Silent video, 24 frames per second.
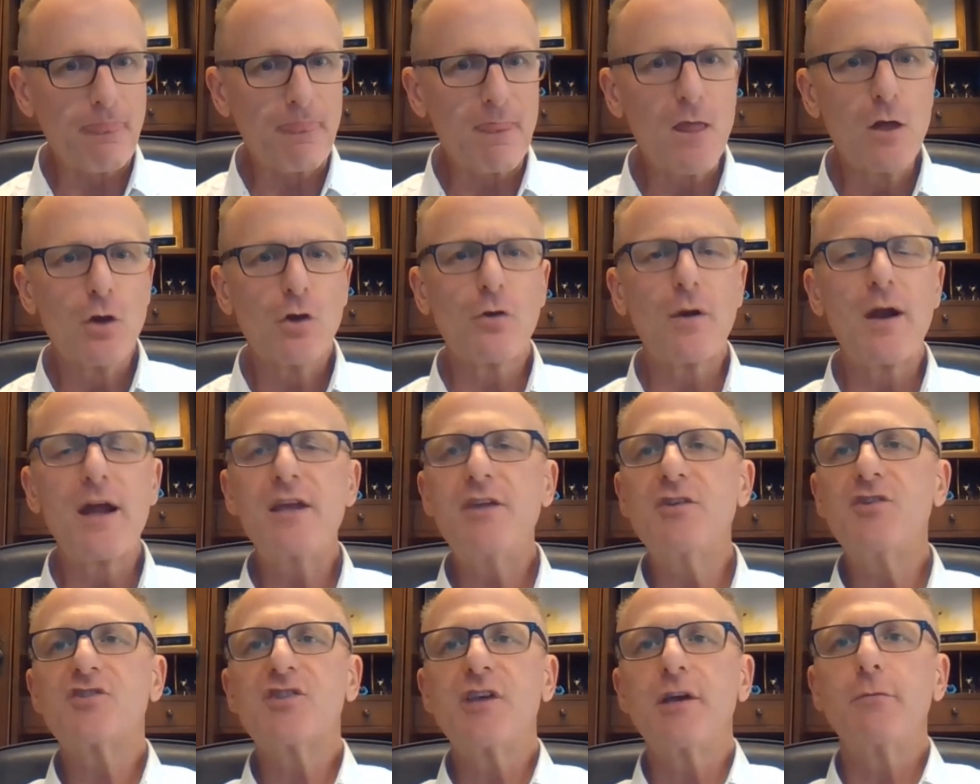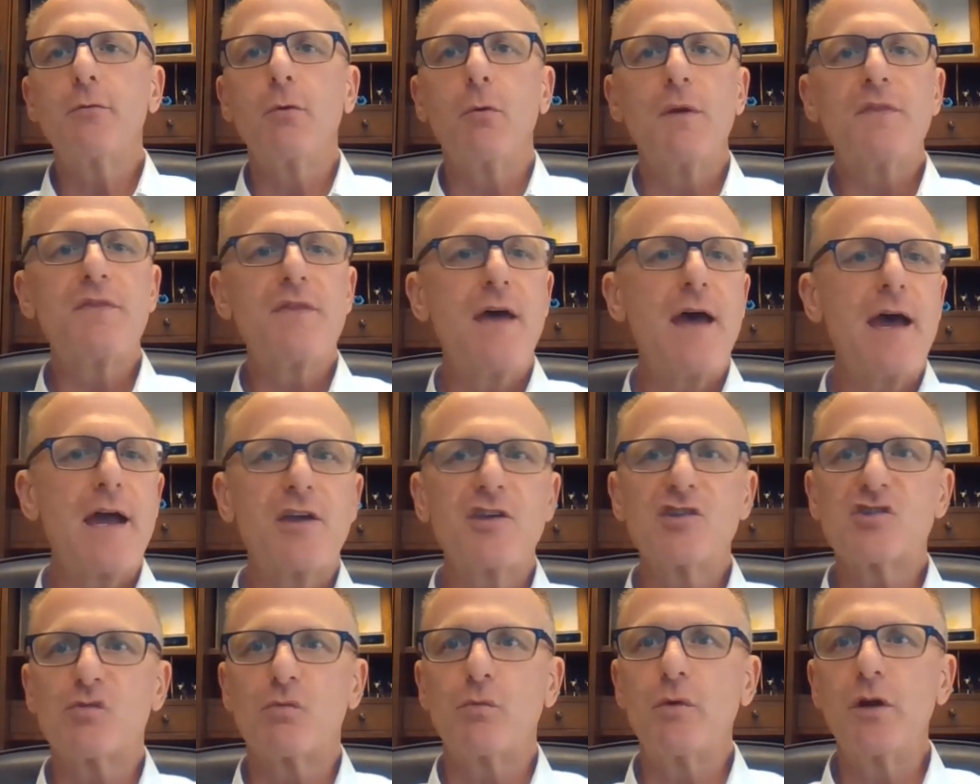Craig, you say, well, what the heck
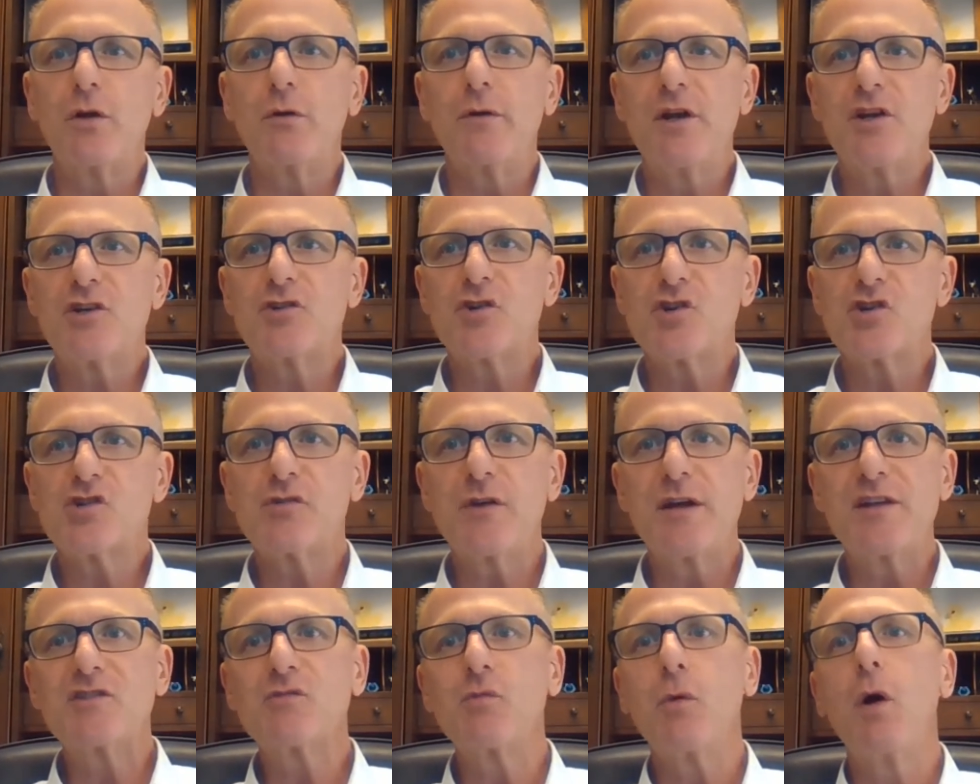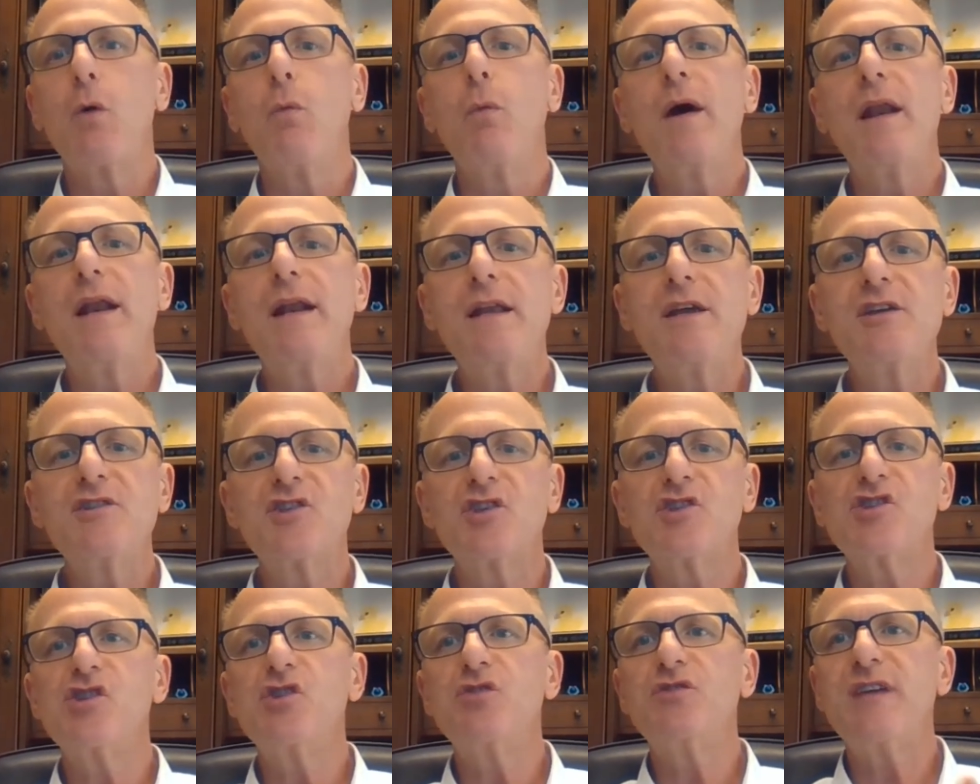is real interest rates? Well, what it is
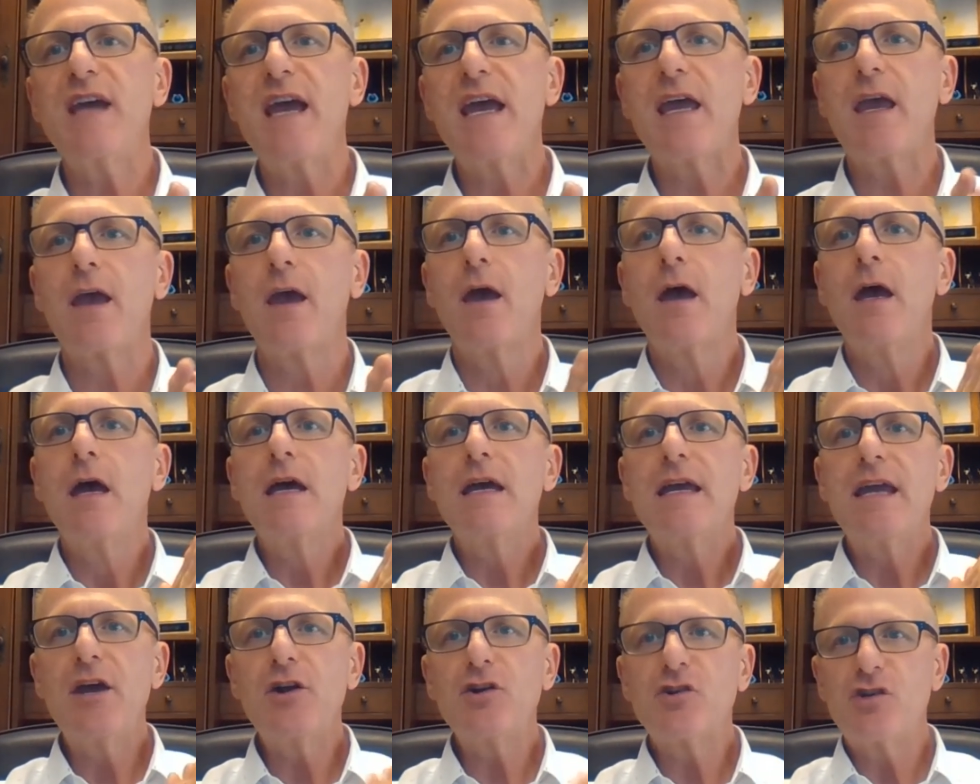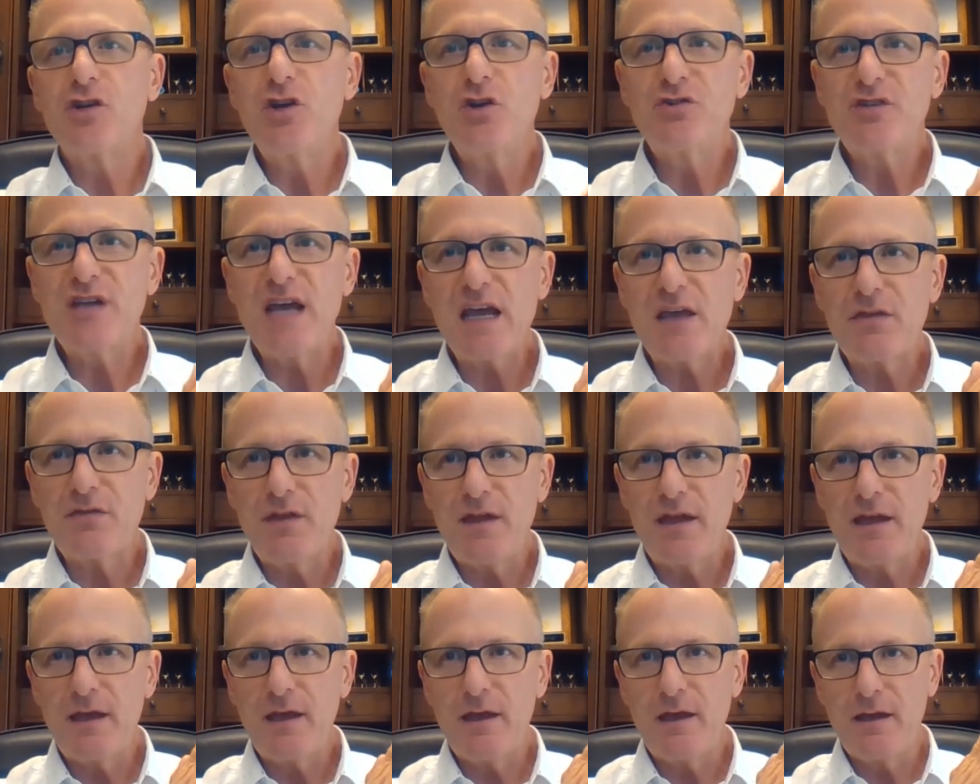you take
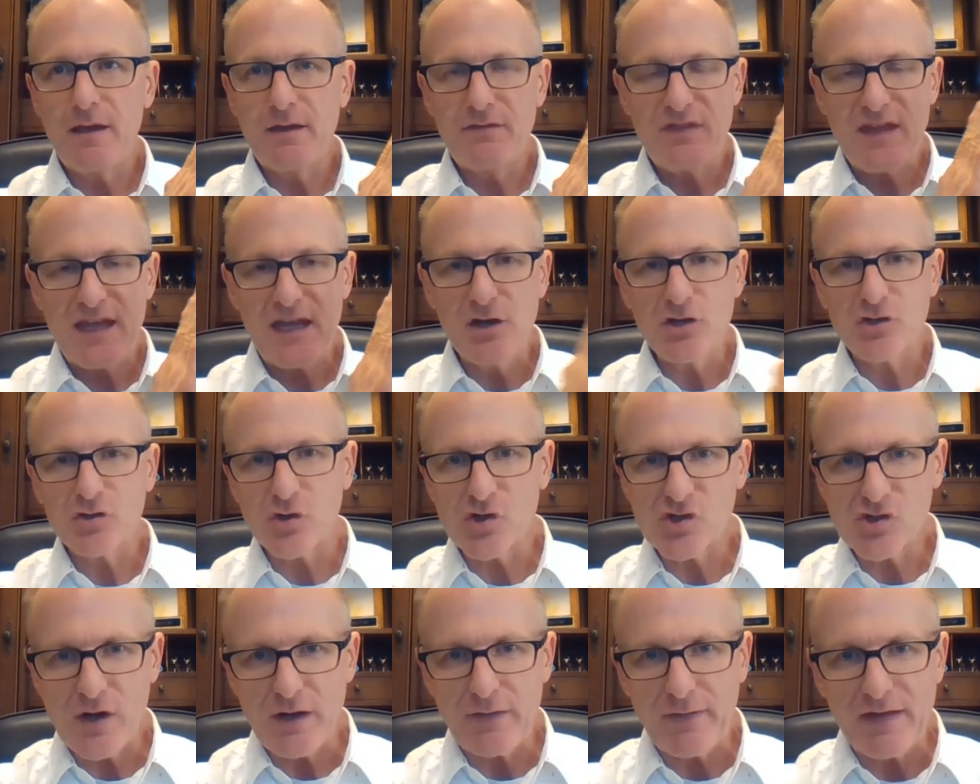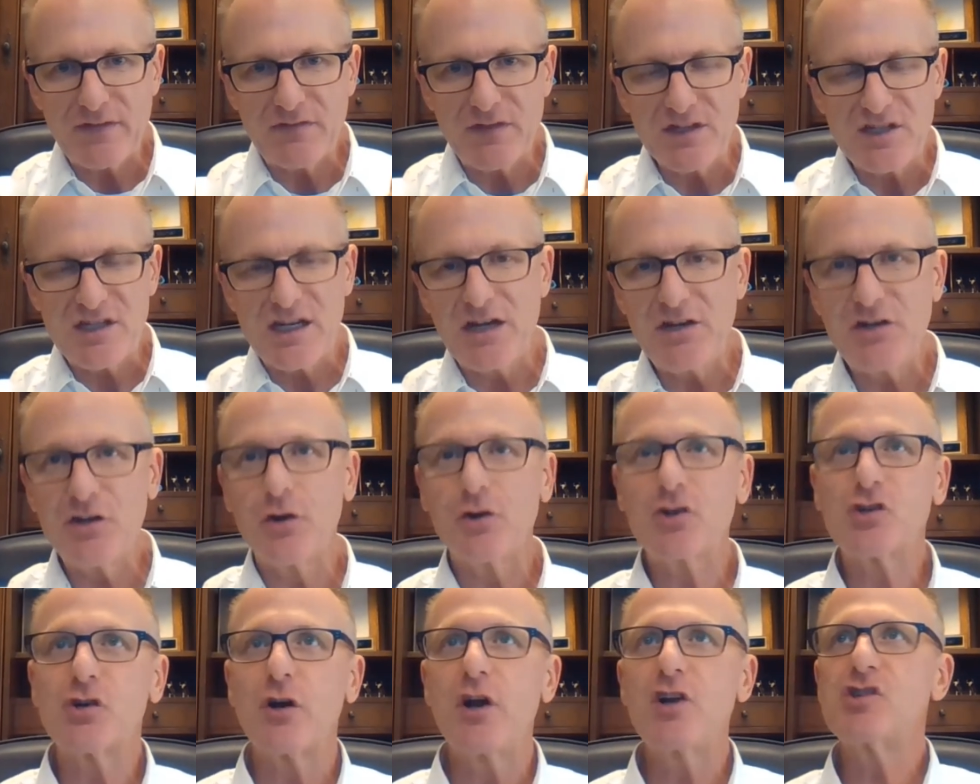the interest rate, like the 10-year
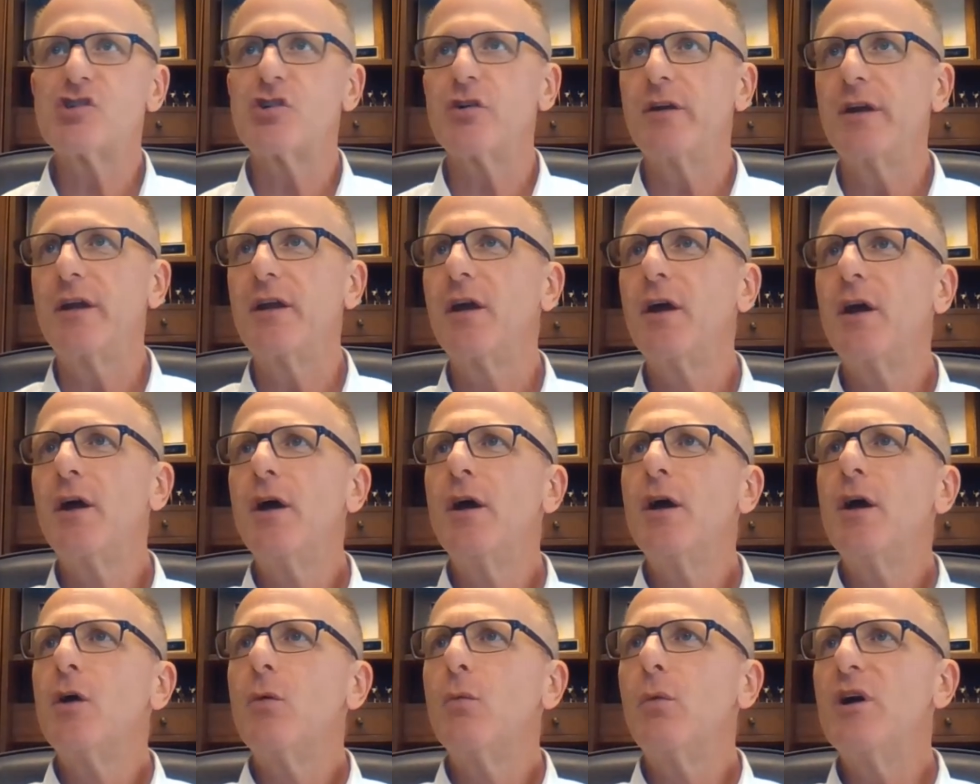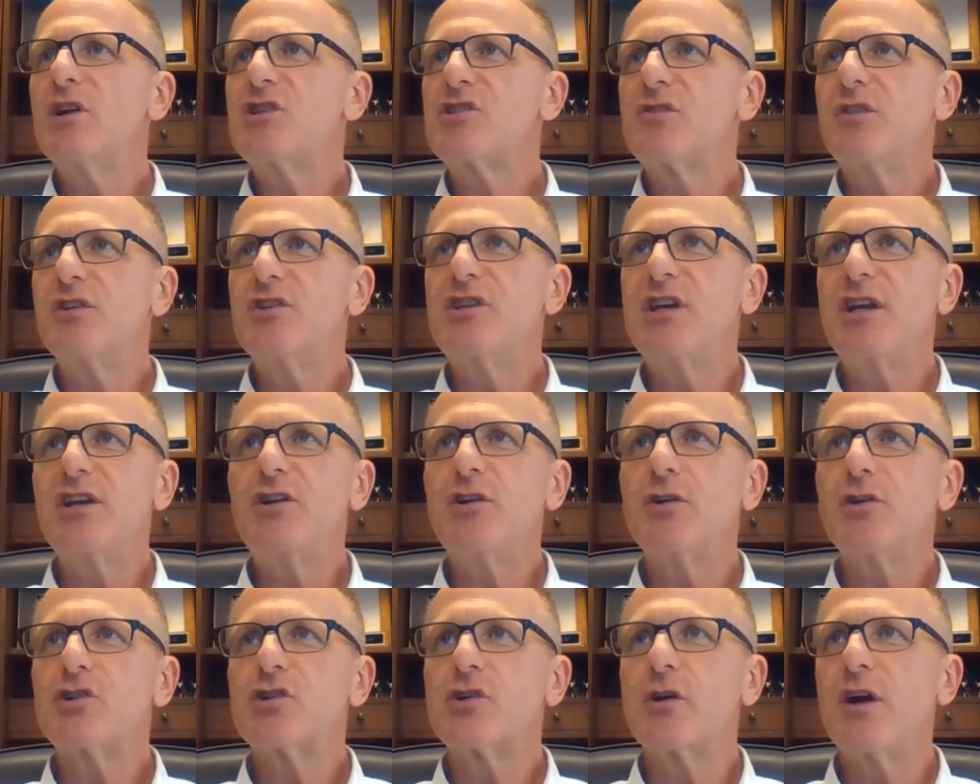Treasury, which the 10-year
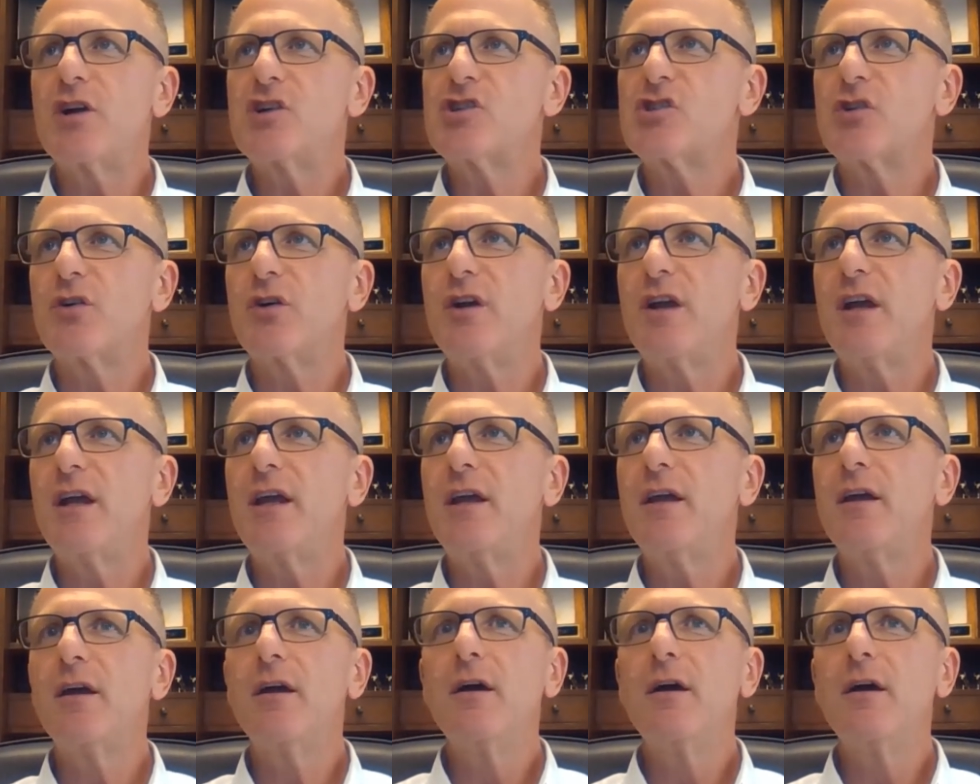Treasury,